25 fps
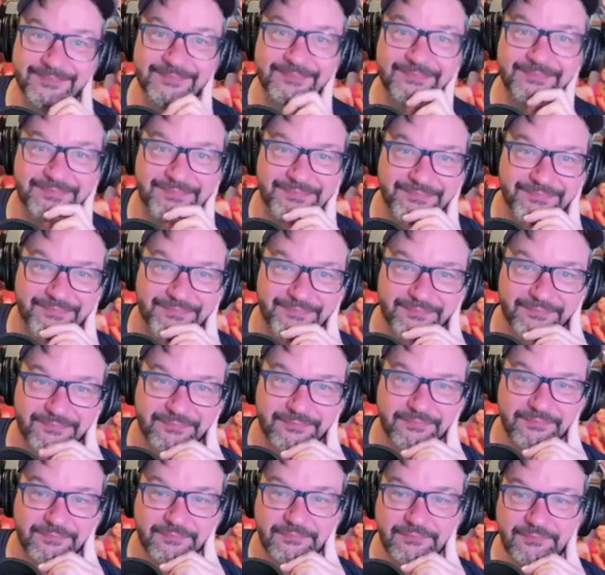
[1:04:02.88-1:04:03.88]
and then a
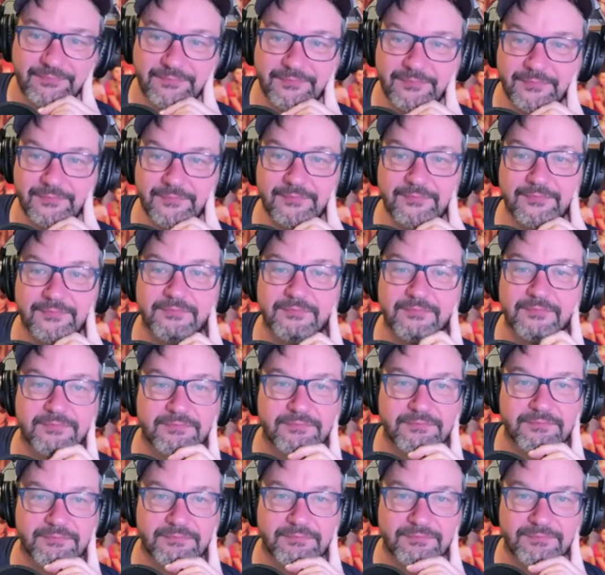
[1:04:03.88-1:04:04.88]
shot of a
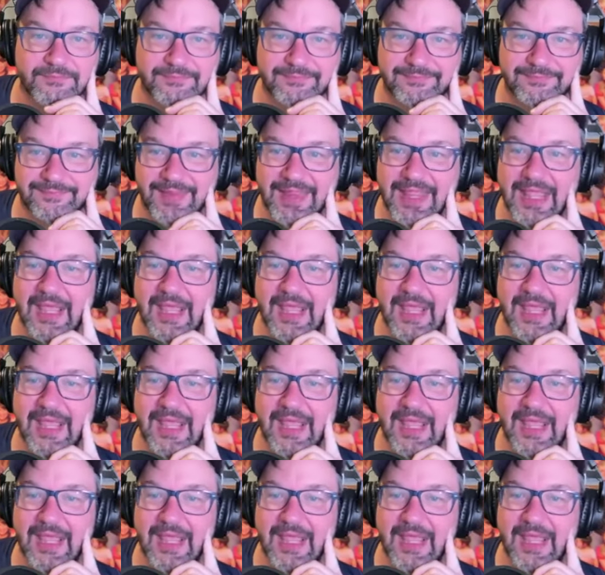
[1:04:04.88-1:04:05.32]
falcon just